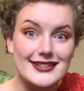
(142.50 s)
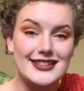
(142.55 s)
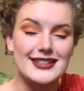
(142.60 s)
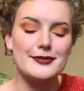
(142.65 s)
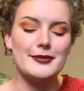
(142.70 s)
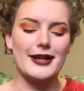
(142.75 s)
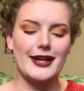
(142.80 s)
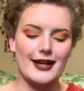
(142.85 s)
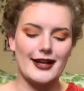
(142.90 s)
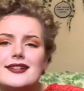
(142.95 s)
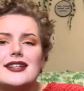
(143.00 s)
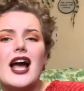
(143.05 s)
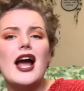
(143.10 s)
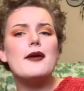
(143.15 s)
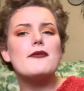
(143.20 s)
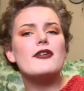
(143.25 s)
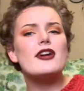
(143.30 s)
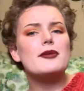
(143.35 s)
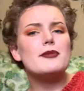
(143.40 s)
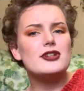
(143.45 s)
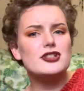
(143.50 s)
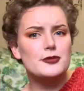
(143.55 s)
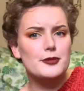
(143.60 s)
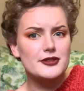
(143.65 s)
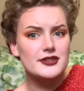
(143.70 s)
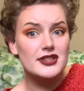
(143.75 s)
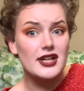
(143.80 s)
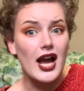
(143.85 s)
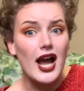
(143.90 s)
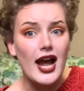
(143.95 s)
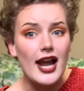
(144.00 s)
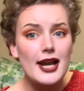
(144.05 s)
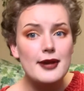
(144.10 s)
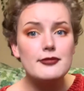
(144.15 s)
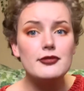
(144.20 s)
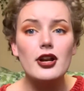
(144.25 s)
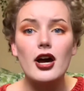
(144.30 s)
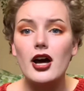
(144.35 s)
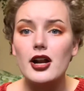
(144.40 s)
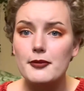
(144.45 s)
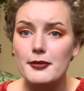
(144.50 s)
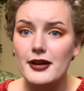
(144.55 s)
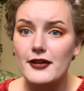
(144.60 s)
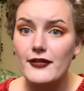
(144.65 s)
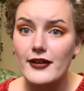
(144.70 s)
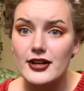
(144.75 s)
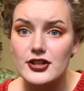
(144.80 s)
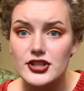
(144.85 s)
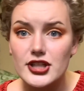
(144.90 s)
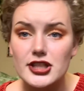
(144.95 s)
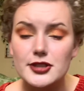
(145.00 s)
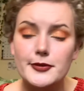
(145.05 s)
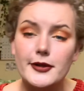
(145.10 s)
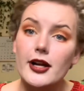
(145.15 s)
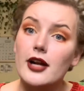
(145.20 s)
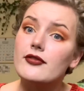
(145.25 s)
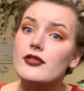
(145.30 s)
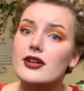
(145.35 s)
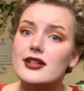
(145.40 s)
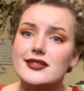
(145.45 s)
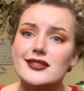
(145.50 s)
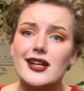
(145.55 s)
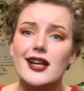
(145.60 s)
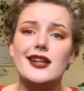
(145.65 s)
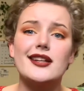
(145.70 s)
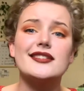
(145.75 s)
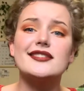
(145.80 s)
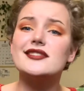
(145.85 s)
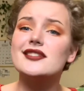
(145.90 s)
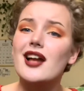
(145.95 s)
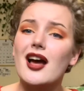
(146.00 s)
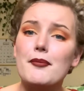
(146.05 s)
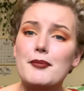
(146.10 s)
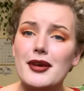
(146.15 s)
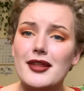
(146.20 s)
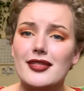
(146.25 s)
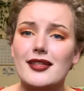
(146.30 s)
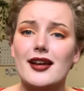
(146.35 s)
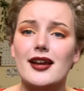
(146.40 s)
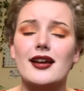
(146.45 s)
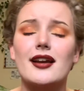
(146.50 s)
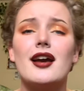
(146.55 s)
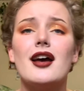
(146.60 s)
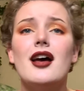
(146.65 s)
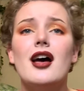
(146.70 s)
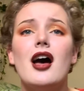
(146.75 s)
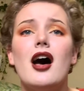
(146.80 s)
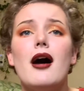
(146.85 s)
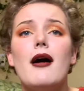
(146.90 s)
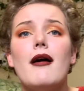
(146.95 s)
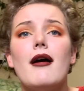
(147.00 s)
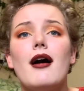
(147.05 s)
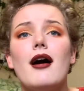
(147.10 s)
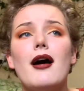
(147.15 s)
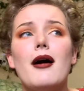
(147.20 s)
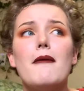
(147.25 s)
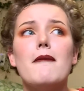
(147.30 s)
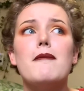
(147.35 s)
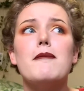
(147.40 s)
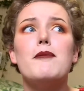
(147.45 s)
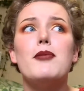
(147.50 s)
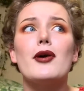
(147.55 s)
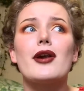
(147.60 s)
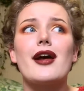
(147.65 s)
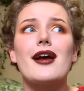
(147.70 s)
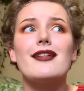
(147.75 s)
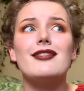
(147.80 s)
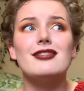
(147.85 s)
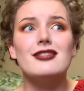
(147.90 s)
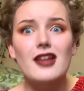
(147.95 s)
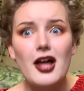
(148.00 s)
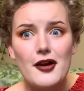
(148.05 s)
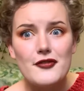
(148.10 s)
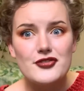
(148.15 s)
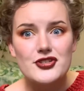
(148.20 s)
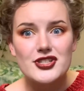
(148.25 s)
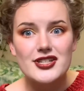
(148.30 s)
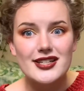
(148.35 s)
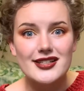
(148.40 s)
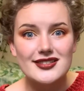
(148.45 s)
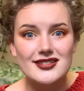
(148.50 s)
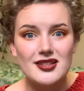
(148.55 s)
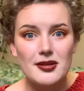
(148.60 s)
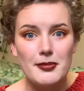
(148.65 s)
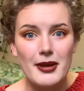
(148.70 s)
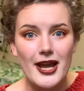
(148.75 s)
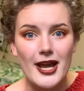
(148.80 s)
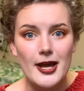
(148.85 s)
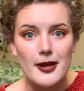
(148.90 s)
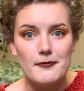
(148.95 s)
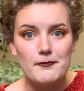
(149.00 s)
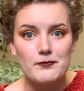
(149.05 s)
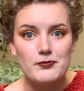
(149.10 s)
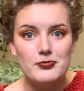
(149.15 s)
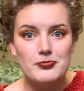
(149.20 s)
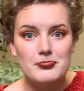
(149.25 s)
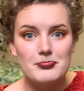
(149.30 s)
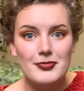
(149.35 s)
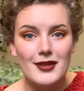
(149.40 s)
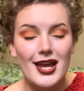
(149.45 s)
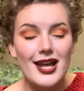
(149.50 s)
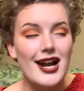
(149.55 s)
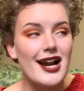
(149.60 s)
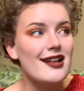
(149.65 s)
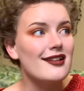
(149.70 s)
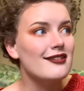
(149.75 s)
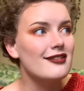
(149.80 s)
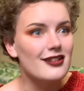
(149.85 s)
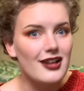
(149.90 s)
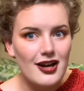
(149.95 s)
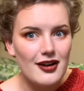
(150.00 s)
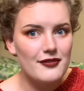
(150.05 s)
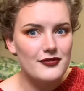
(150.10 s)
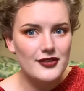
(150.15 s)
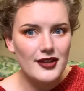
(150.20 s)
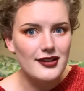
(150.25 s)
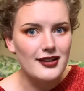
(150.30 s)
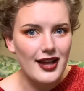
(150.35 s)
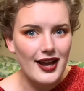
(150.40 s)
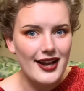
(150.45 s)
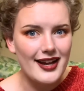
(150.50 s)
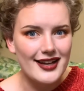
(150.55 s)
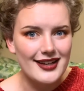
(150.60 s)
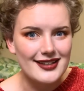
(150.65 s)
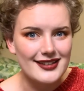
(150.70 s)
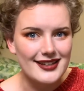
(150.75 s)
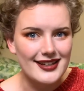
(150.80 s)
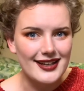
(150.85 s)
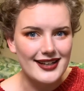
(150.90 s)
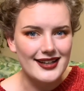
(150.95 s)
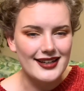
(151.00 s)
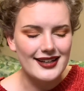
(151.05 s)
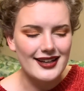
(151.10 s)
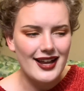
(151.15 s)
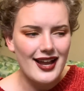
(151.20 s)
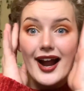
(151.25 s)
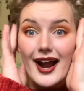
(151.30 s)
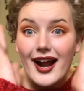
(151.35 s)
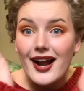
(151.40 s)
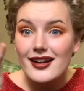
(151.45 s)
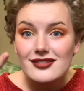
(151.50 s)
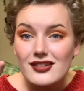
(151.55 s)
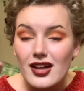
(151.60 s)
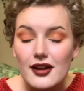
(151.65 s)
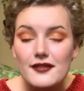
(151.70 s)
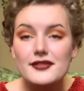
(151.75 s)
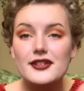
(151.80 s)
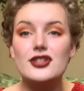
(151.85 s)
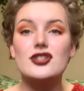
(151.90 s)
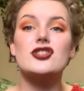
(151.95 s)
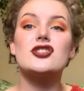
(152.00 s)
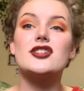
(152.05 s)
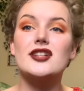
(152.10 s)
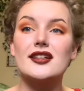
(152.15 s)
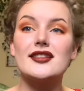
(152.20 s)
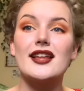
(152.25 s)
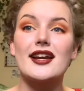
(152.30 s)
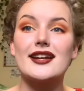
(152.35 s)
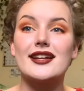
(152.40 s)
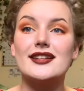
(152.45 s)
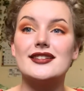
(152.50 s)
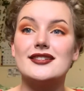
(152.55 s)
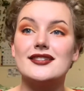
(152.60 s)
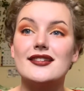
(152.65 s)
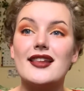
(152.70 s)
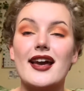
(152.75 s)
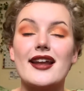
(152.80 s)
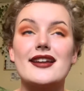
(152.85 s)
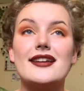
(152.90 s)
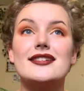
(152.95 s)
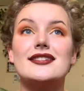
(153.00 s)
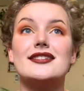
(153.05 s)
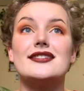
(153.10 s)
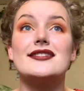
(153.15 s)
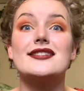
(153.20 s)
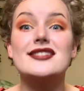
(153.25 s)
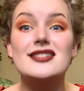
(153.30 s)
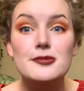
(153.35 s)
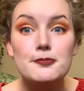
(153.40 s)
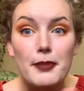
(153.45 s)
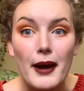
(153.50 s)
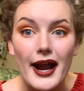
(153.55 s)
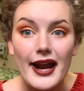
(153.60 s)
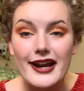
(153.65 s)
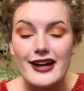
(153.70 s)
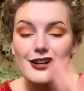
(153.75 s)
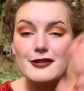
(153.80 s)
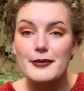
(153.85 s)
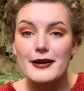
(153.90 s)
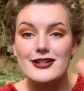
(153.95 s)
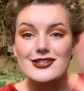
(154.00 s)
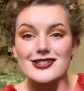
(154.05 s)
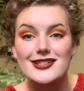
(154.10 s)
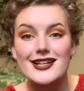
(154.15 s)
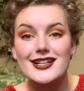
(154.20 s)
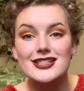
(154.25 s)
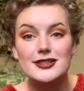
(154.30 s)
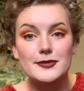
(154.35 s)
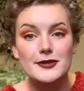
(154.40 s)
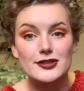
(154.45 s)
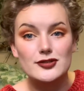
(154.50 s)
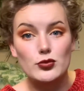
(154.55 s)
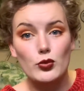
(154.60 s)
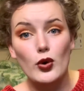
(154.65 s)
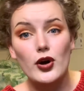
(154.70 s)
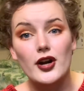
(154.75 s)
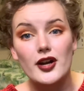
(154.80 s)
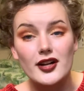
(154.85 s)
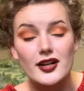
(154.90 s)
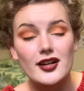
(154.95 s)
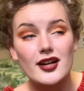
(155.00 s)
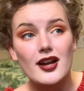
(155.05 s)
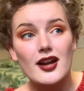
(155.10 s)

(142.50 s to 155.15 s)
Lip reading: to me. Because I'm very much a person, I am not a big fan of Shakespeare. I've already said, it's not my thing. But I love She's the Man. And I love The Lion King. I love the shit that is inspired by Shakespeare's work,